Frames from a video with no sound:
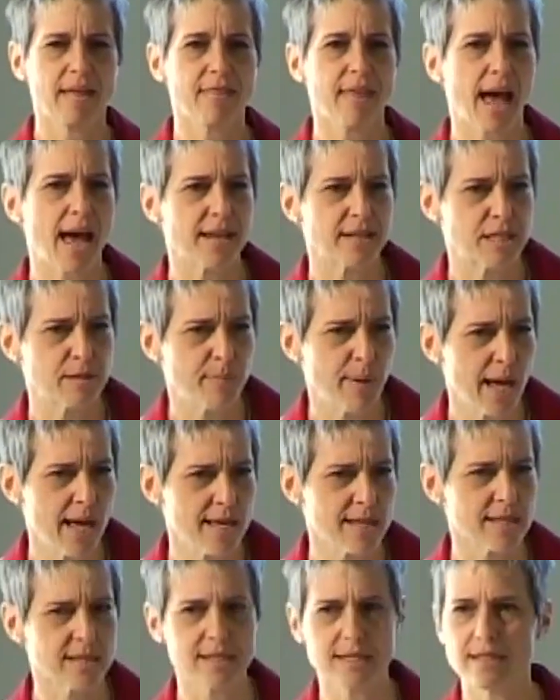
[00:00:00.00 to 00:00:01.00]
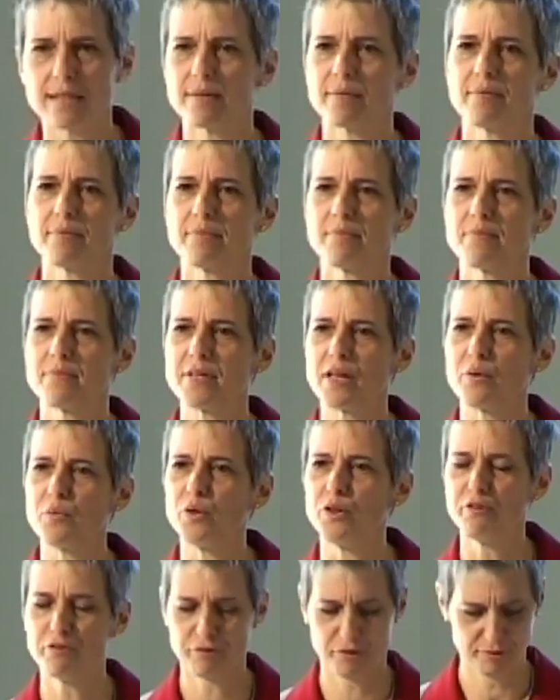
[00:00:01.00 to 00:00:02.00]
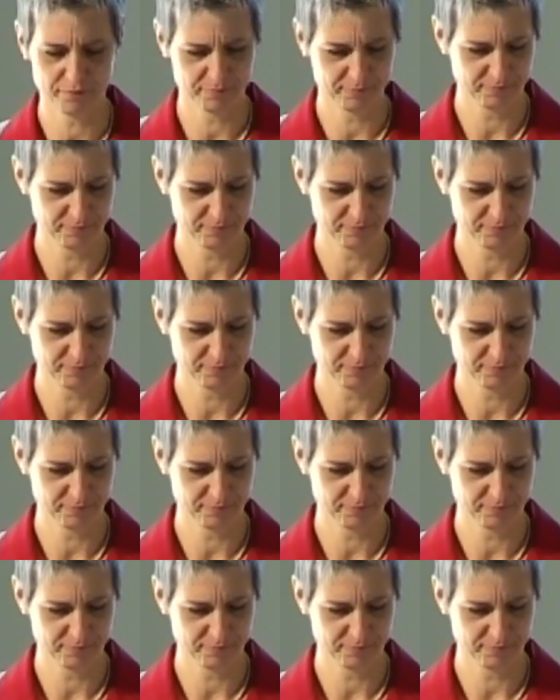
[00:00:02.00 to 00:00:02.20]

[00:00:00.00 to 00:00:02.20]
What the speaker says: "That depends," said Wolfe.